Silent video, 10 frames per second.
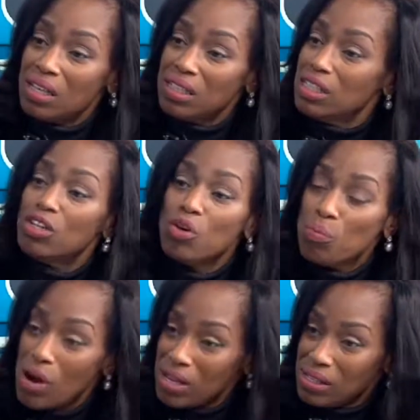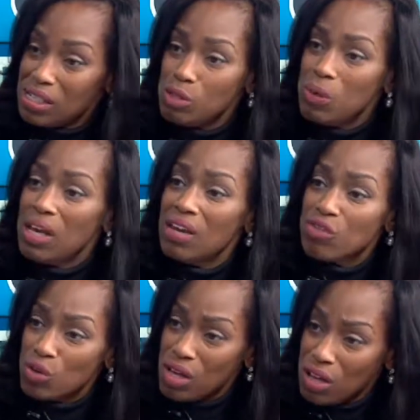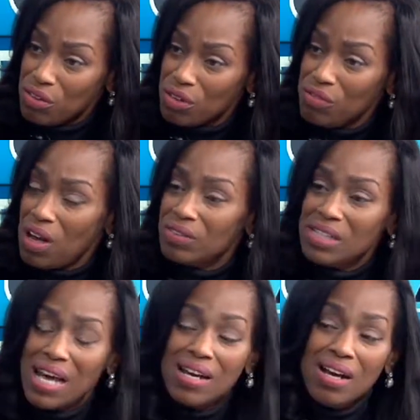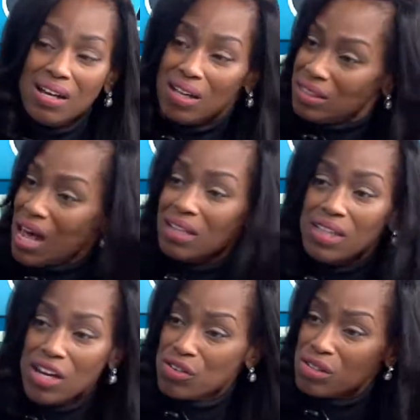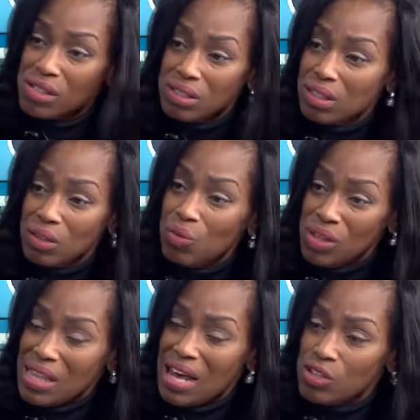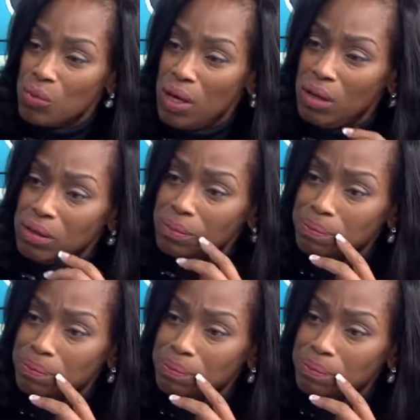clinical process, behavioral health involved in that, a lot of layers dealing with that as well.